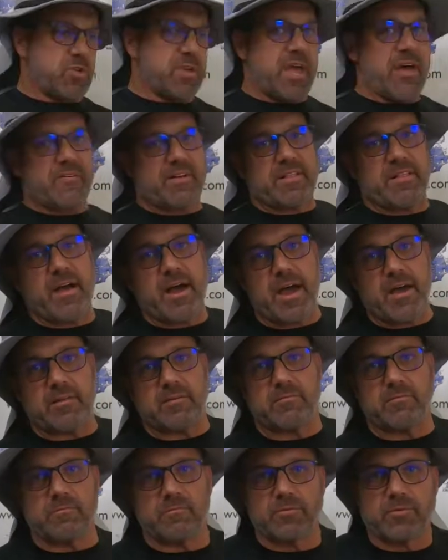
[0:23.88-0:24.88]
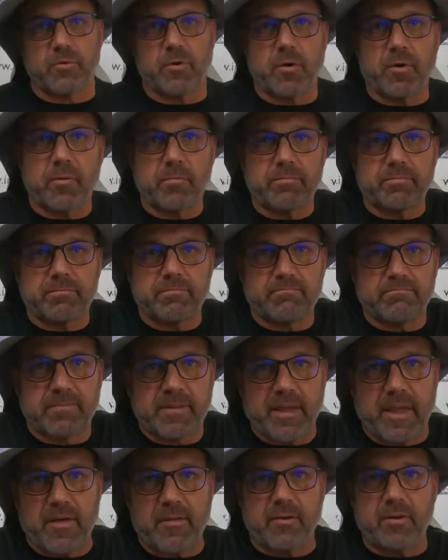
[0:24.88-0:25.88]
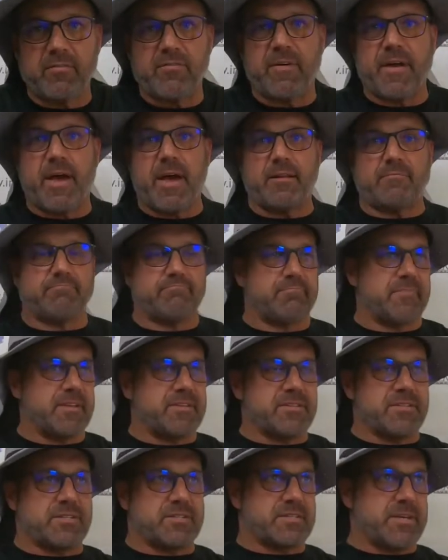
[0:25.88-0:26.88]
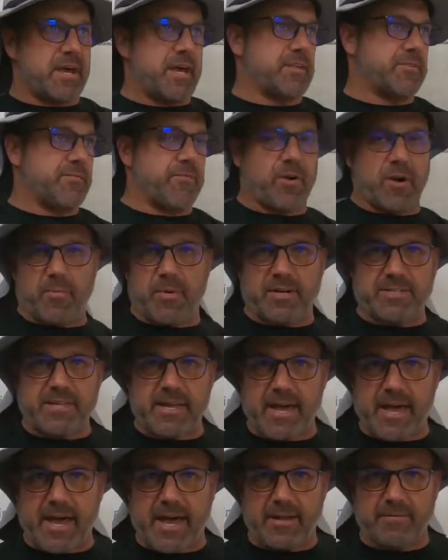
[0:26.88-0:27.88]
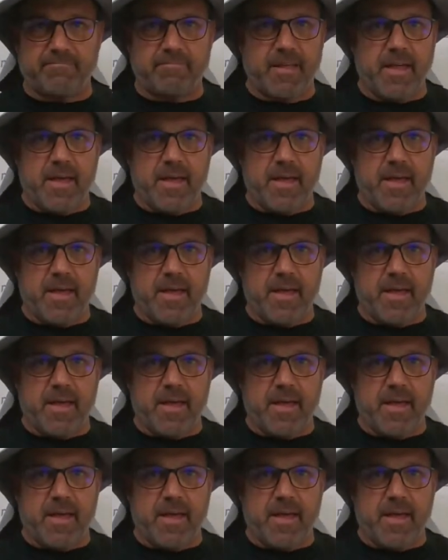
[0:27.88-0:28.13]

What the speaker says: you have a client throwing together an event. Let's just say it's 40 bucks a head.